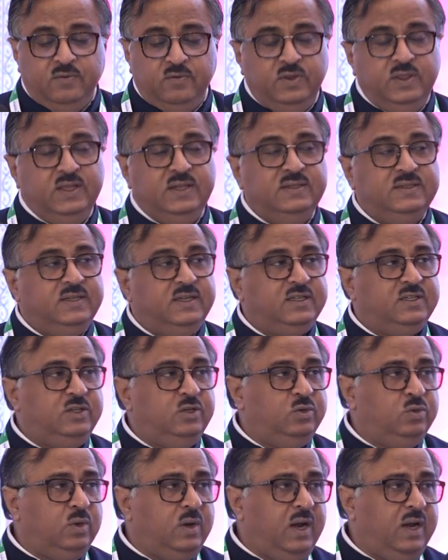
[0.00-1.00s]
within 60
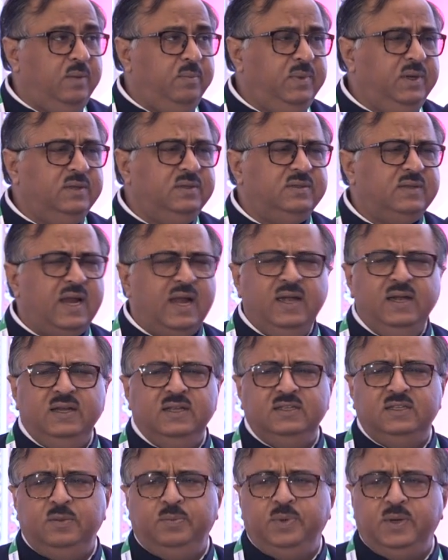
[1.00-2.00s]
to 90 minutes,
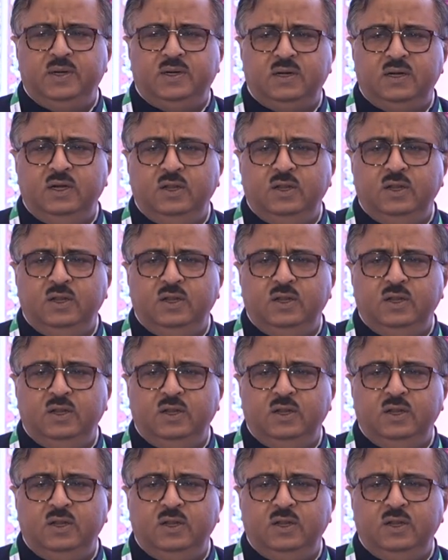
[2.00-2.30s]
anticipated.